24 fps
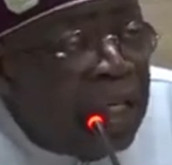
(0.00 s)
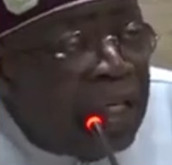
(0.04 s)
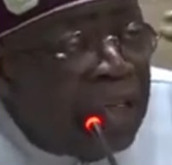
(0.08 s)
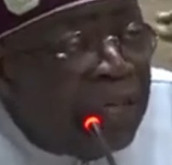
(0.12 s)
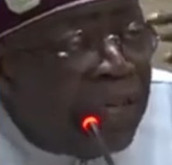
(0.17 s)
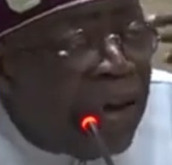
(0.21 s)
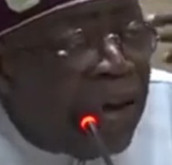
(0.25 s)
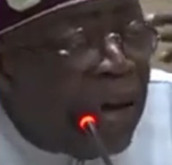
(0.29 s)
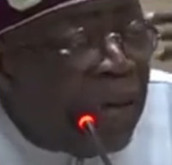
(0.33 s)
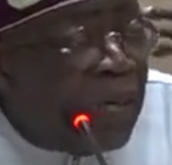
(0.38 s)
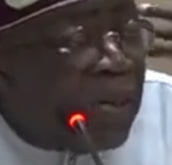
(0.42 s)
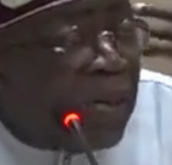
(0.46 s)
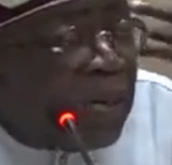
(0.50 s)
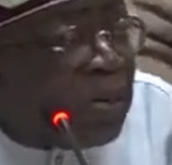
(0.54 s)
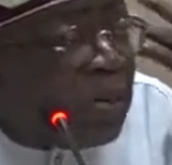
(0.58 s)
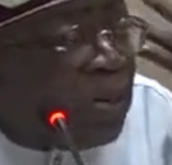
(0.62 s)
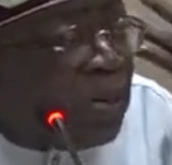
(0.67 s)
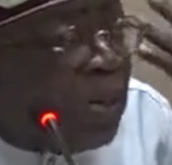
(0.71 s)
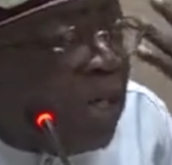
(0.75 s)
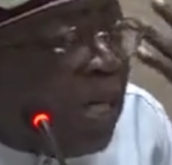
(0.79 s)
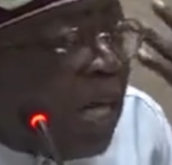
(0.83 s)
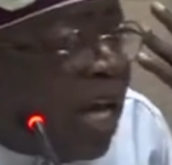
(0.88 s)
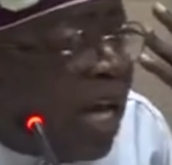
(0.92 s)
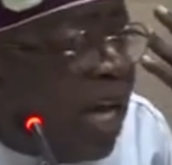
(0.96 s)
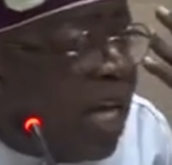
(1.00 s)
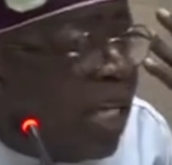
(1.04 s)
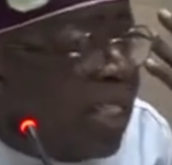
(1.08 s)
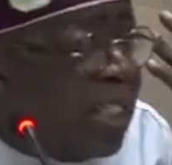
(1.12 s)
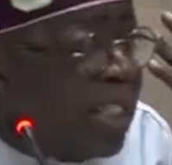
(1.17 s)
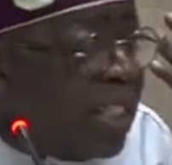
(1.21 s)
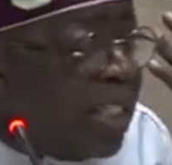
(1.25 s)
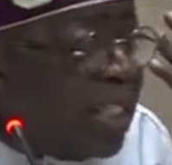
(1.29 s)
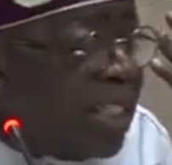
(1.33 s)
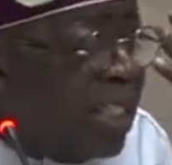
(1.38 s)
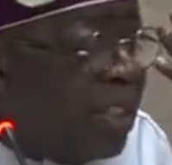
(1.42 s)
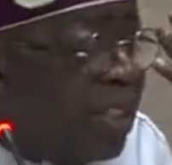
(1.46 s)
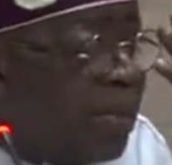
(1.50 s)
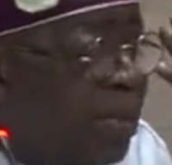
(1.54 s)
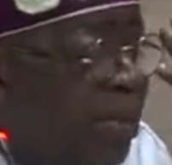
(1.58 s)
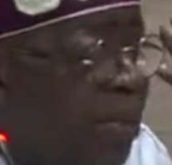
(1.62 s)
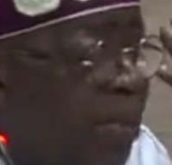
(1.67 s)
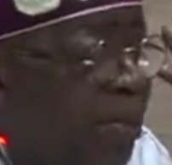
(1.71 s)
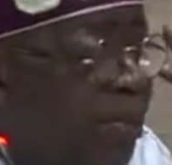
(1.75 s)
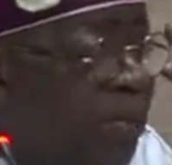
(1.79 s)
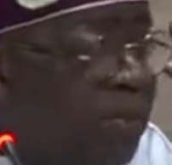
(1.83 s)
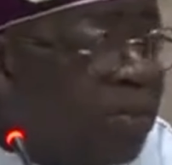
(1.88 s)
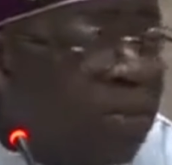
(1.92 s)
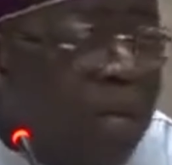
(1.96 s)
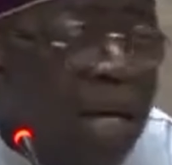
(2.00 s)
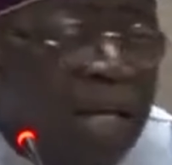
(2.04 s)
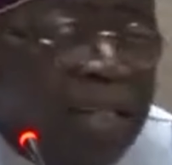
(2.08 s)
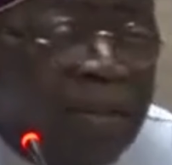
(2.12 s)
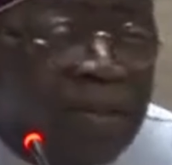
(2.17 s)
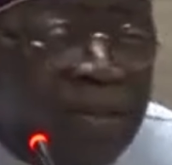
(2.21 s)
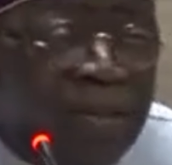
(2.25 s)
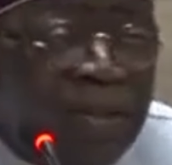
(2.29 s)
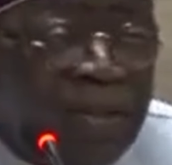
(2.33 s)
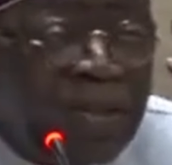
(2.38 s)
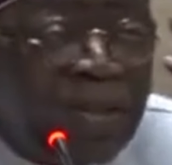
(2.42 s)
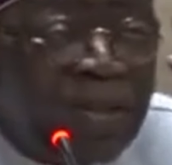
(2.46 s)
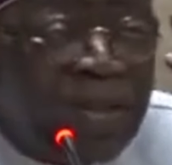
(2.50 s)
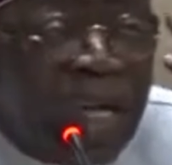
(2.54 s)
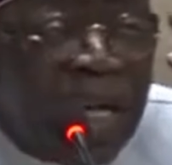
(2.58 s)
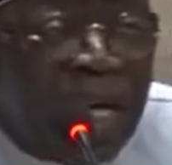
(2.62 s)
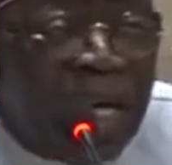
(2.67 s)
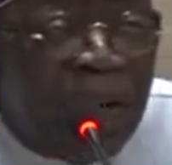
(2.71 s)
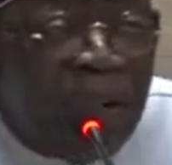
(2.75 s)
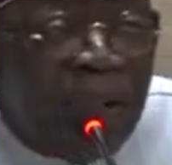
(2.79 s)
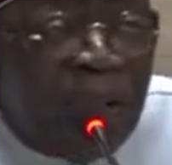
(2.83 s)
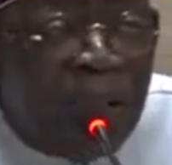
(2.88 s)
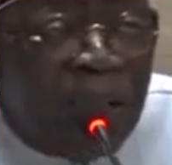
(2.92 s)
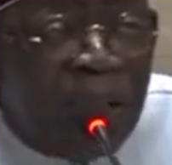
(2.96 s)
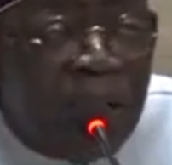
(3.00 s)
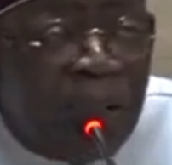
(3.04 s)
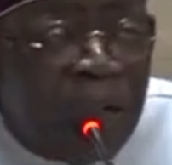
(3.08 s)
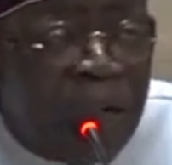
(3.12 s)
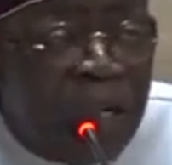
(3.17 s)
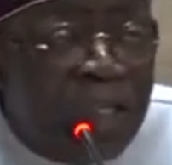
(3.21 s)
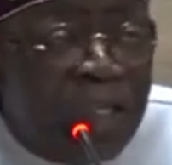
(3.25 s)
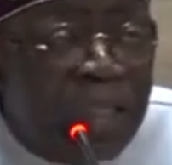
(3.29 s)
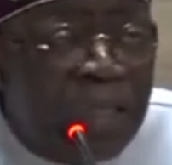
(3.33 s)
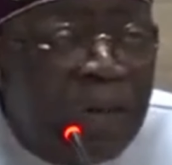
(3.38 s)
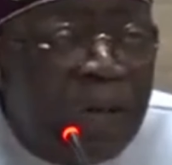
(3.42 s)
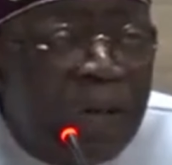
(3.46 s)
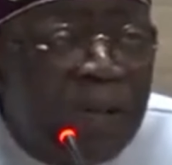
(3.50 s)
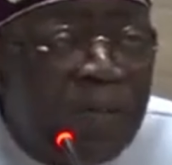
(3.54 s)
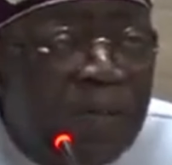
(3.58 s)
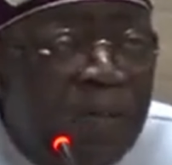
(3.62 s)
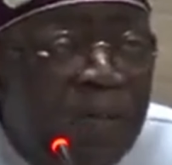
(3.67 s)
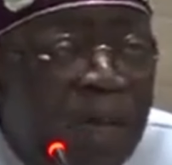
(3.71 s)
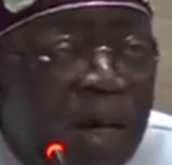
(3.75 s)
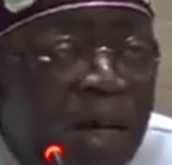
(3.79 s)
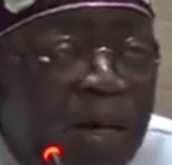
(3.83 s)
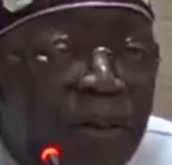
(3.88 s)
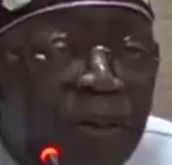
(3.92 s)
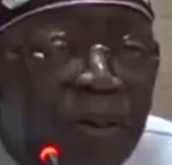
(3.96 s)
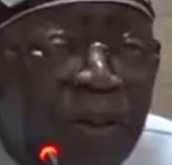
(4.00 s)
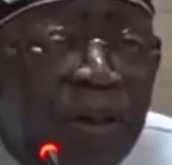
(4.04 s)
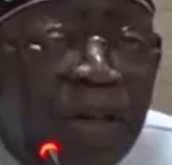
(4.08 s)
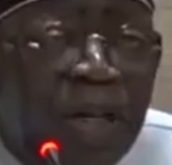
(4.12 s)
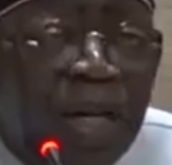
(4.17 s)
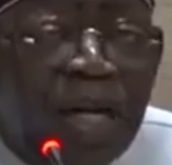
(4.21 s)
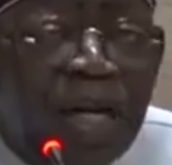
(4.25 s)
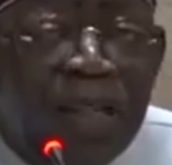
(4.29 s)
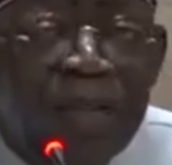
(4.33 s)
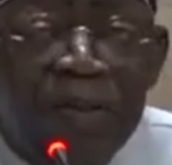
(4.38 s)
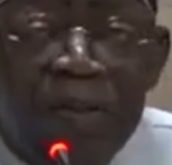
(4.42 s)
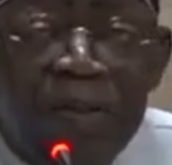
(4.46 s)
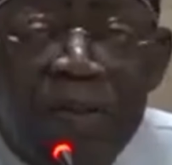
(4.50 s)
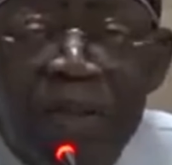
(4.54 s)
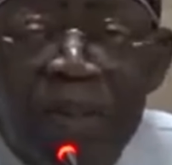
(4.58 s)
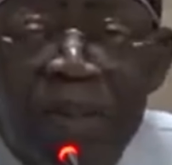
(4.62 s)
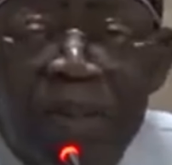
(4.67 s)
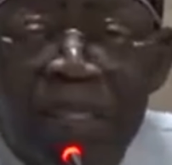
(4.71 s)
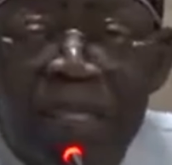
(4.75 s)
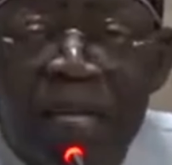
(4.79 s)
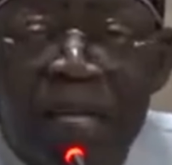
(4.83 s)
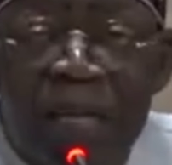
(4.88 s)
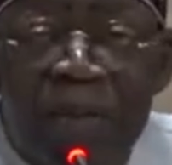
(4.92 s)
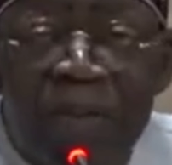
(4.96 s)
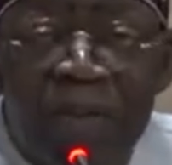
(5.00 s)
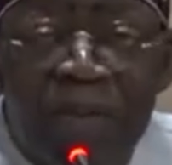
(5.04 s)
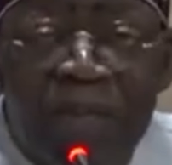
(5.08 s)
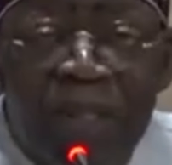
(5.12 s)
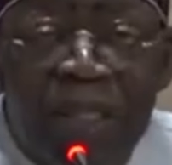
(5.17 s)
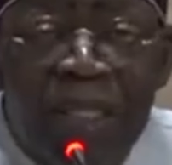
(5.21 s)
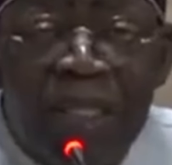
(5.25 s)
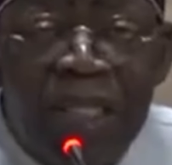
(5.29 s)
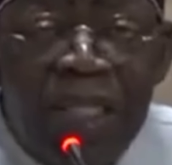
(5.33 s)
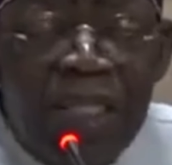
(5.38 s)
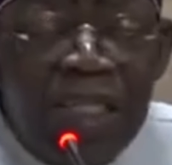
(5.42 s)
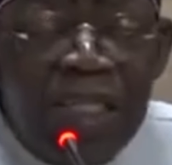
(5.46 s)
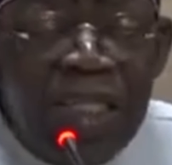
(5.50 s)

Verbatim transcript: if I want to hear anything, my children or any of my workers will tell me,